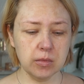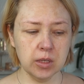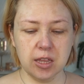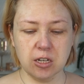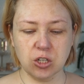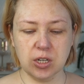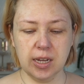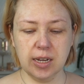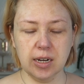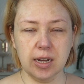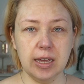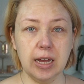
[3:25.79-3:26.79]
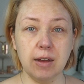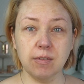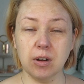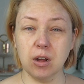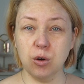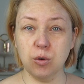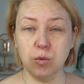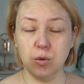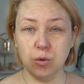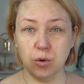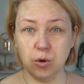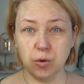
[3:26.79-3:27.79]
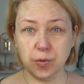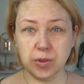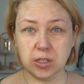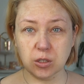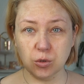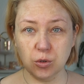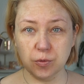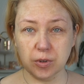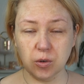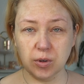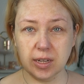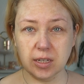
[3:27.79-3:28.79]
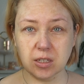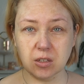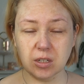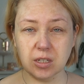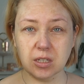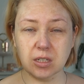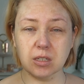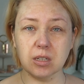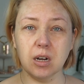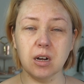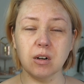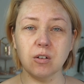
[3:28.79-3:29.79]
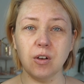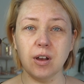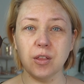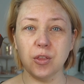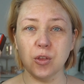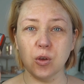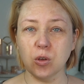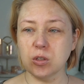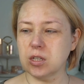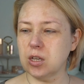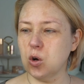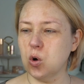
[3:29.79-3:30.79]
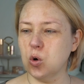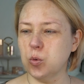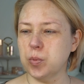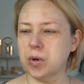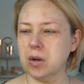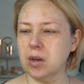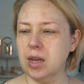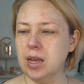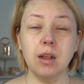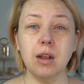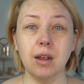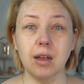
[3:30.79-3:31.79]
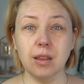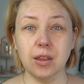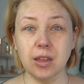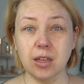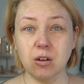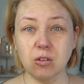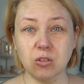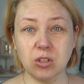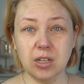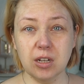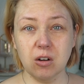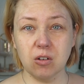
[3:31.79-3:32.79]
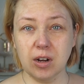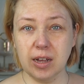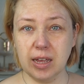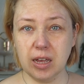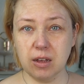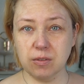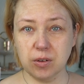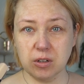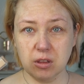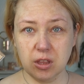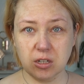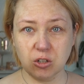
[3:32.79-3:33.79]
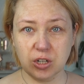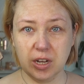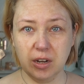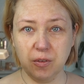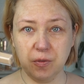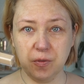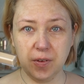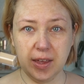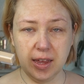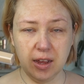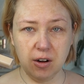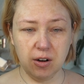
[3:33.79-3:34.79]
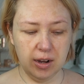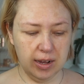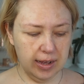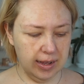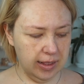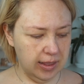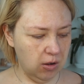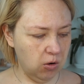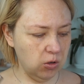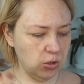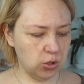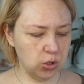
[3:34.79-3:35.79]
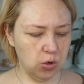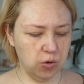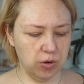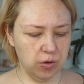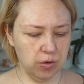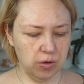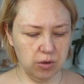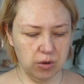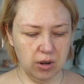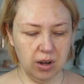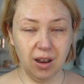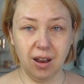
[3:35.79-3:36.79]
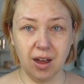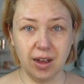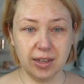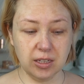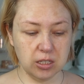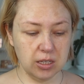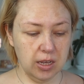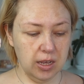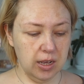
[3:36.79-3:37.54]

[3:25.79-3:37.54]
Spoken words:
The shade I have now of this new foundation is 130 Opal. And then the concealer, I have the shade Fair and also Light.